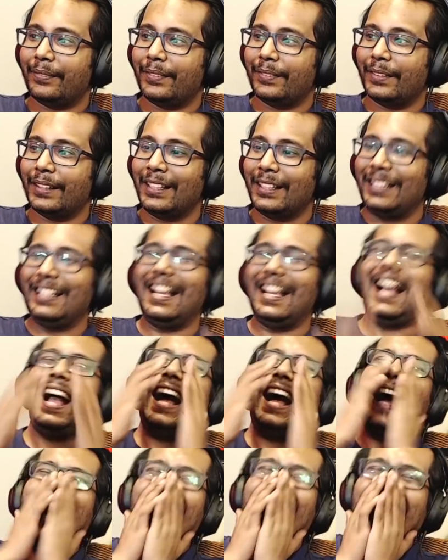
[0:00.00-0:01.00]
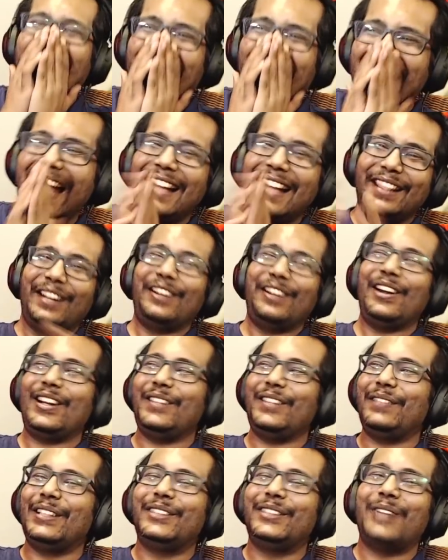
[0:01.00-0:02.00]
on a top. They're
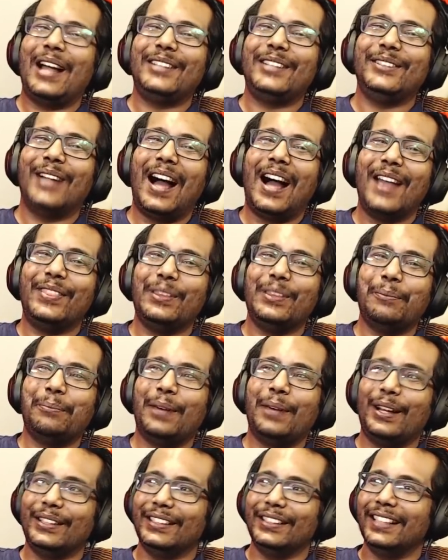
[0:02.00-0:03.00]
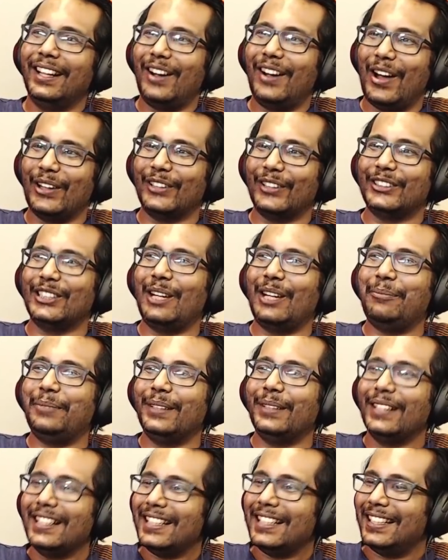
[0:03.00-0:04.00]
not even trying to hide the pun. On a top.